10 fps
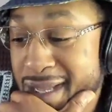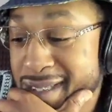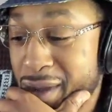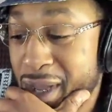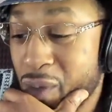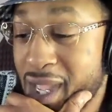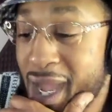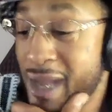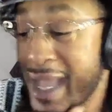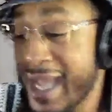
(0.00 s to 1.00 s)
that way y'all
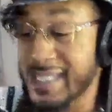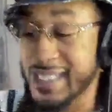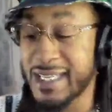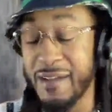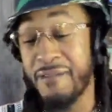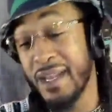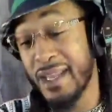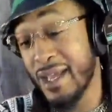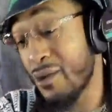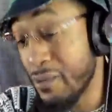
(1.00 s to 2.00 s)
can actually see the
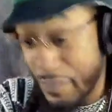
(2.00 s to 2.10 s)
video.